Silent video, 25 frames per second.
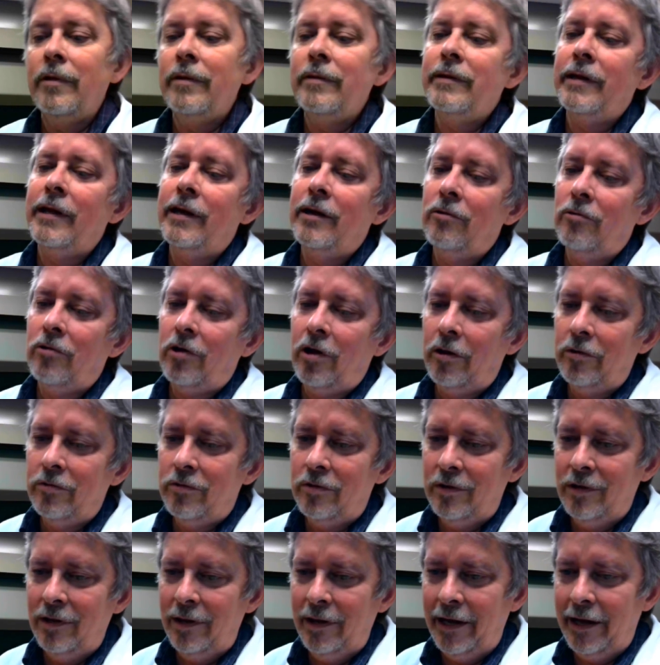Then it'll go
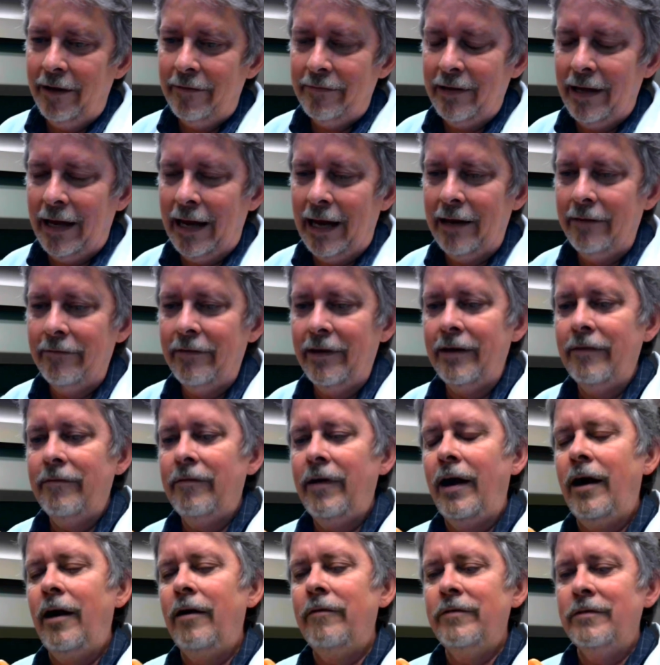through the left AV
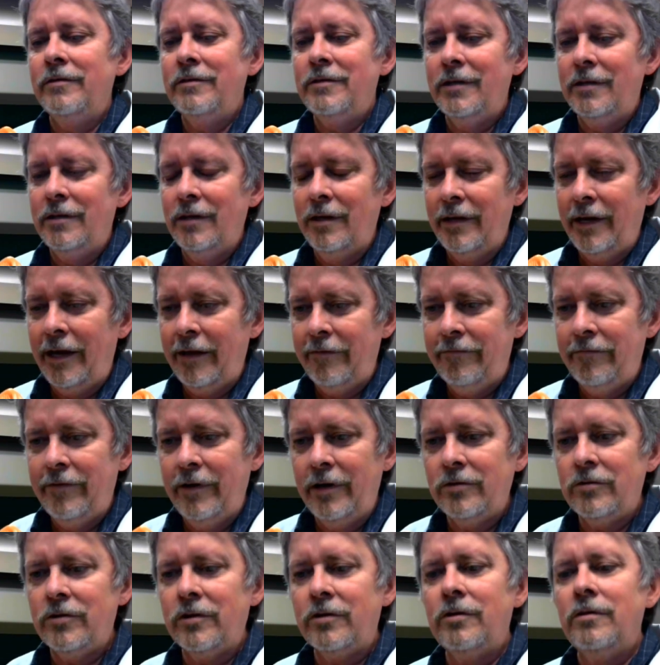valve into the left
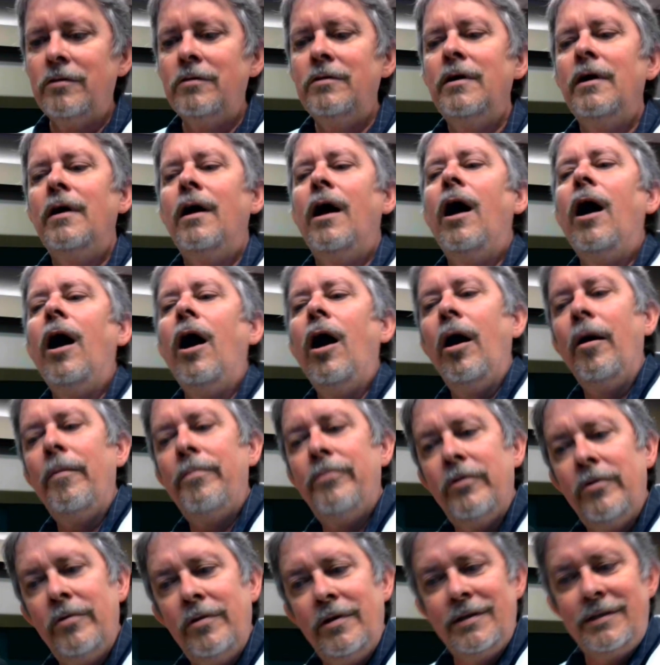ventricle, up
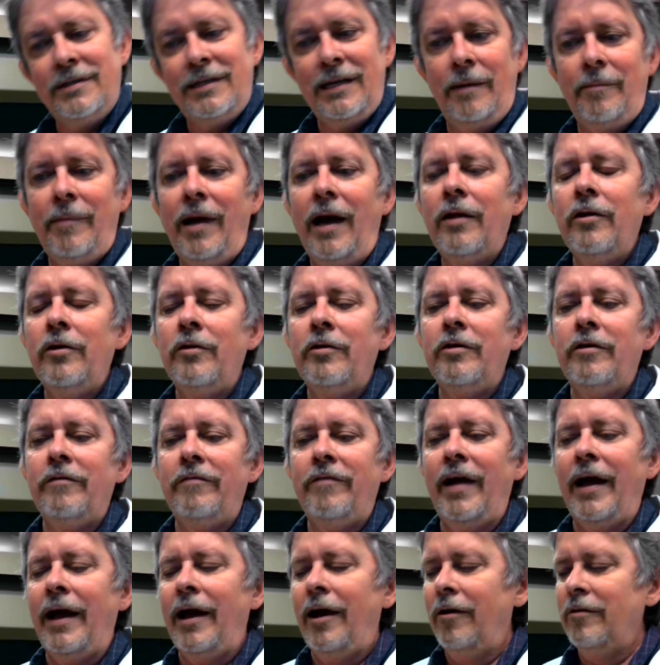through the semilunar
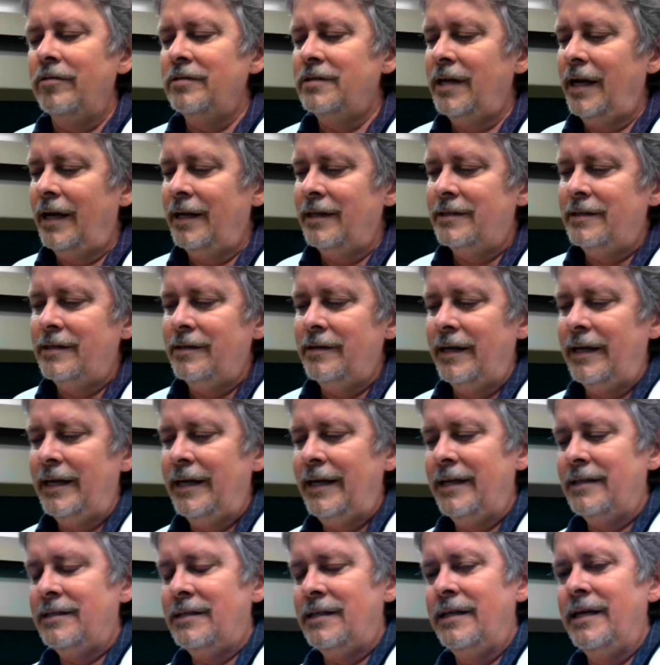valves until it
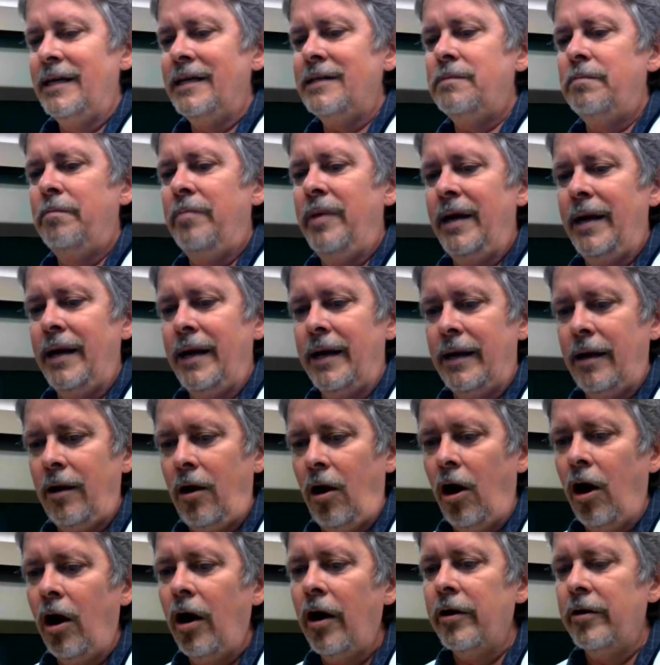hits this big
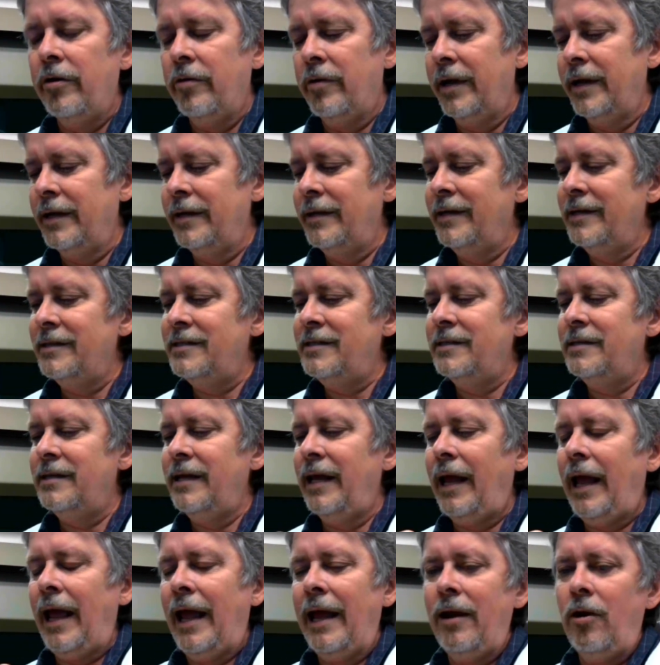artery. This is
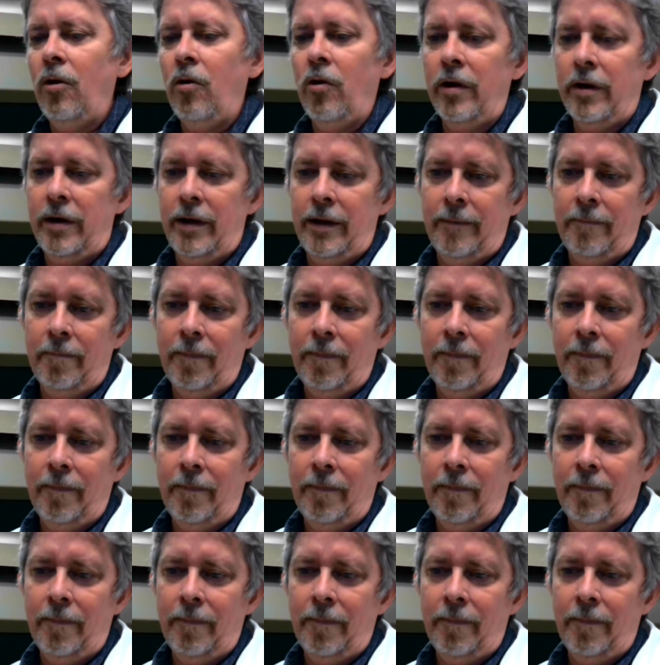the aorta.